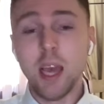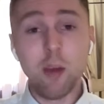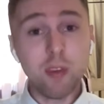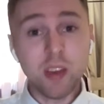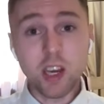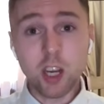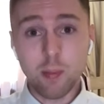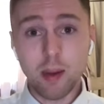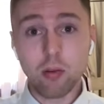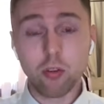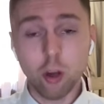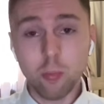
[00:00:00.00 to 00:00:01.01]
If he can come
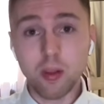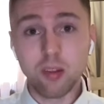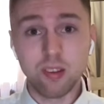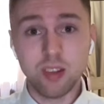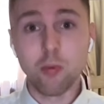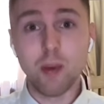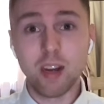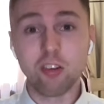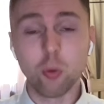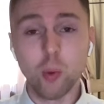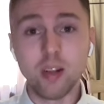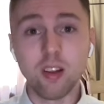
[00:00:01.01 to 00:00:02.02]
out on top and still
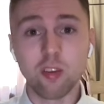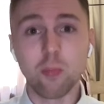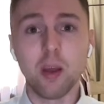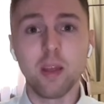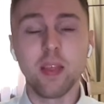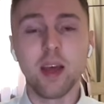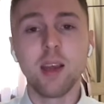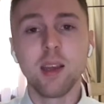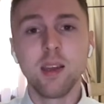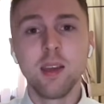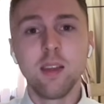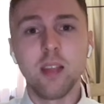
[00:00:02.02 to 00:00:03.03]
manage to win despite that,
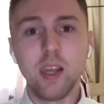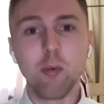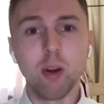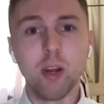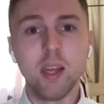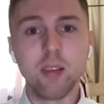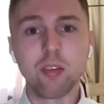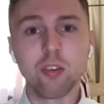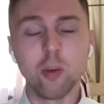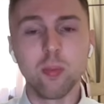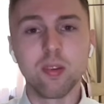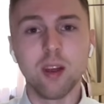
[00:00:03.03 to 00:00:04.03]
then he really is a
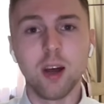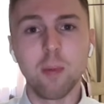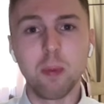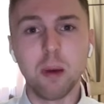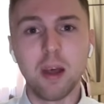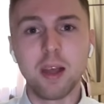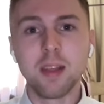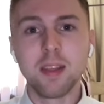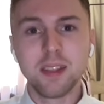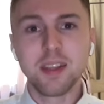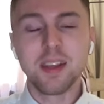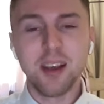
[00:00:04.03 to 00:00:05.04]
superstar. But
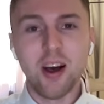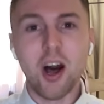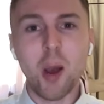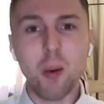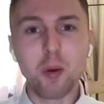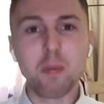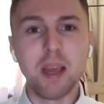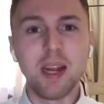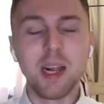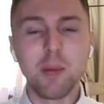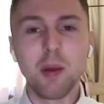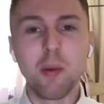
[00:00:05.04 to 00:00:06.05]
I would be a little